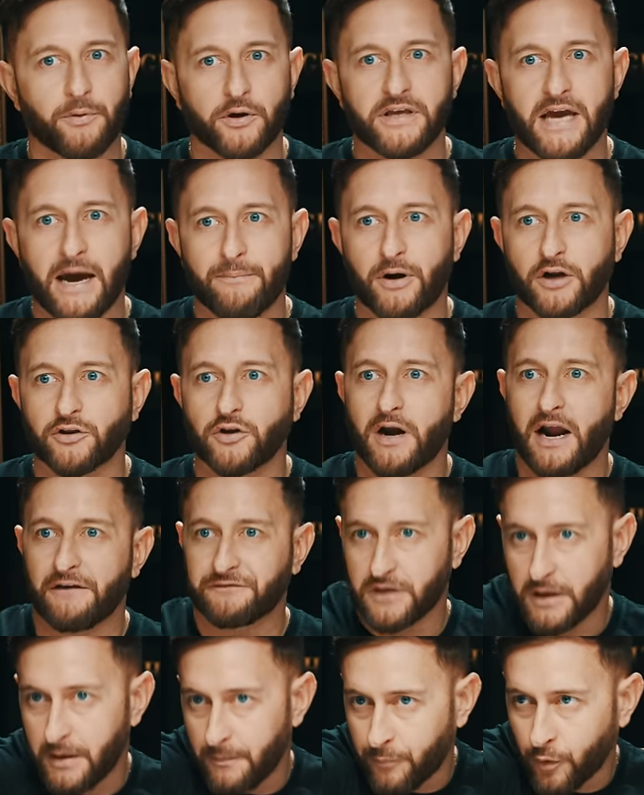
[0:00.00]
shooting. But I don't have
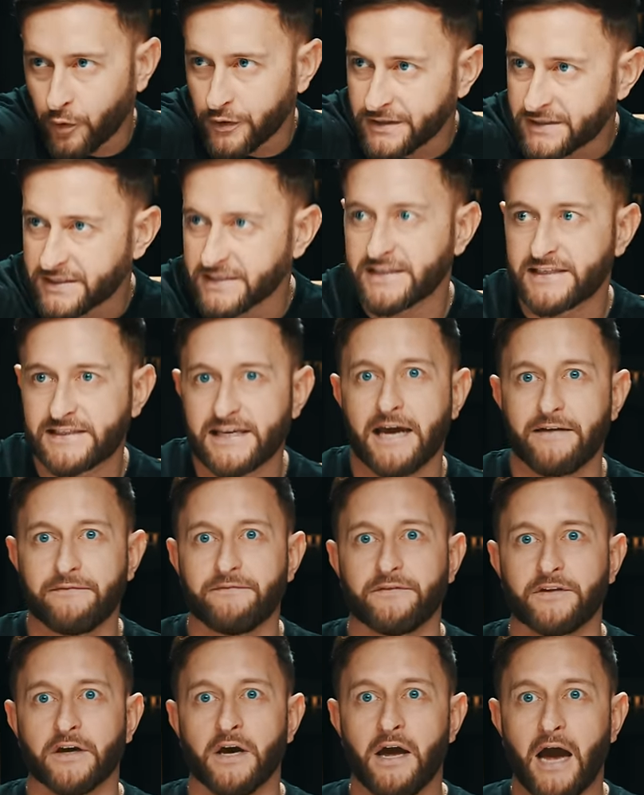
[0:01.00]
to point and
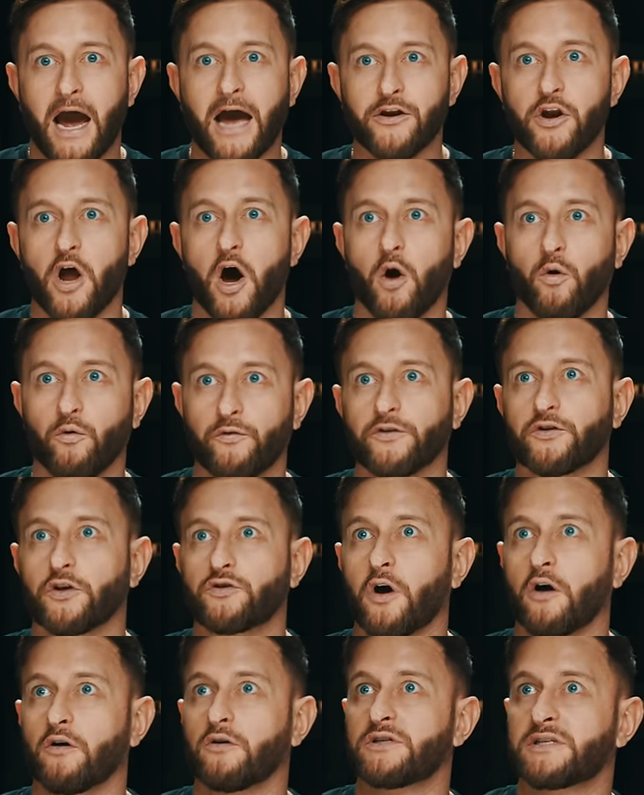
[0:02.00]
send. I know that the
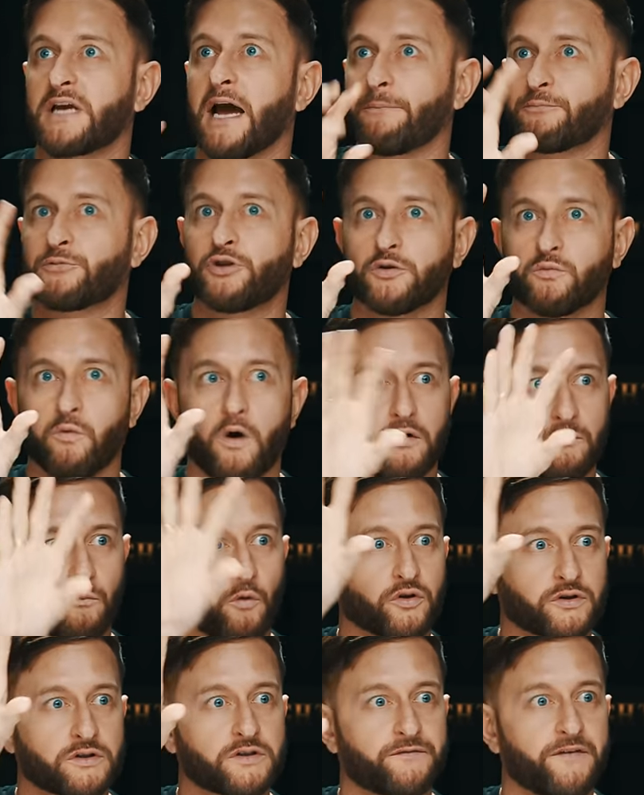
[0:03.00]
dog's captured
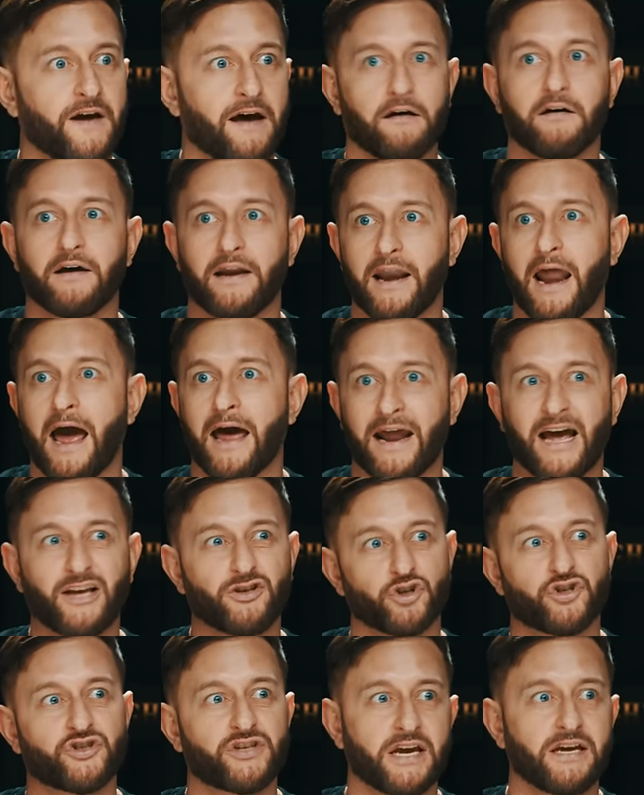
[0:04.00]
what's fell and I
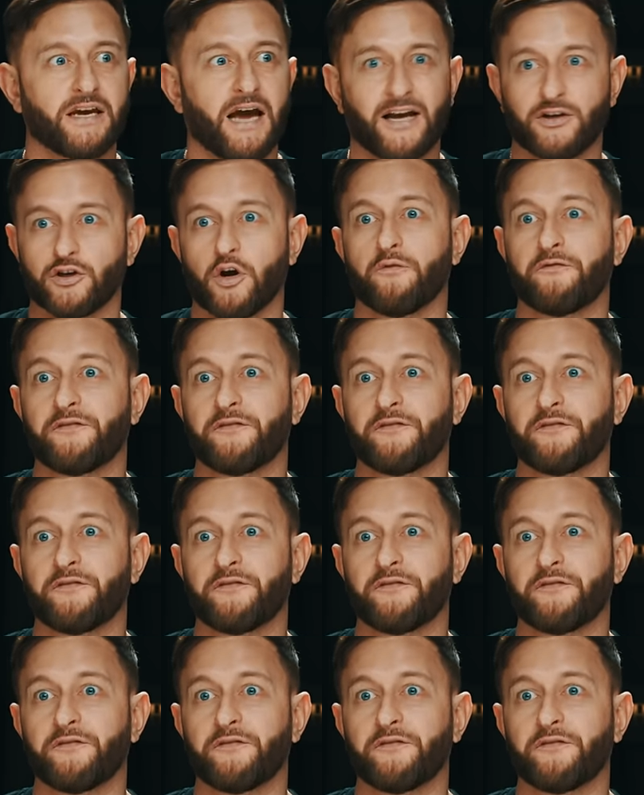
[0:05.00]
just say, I go,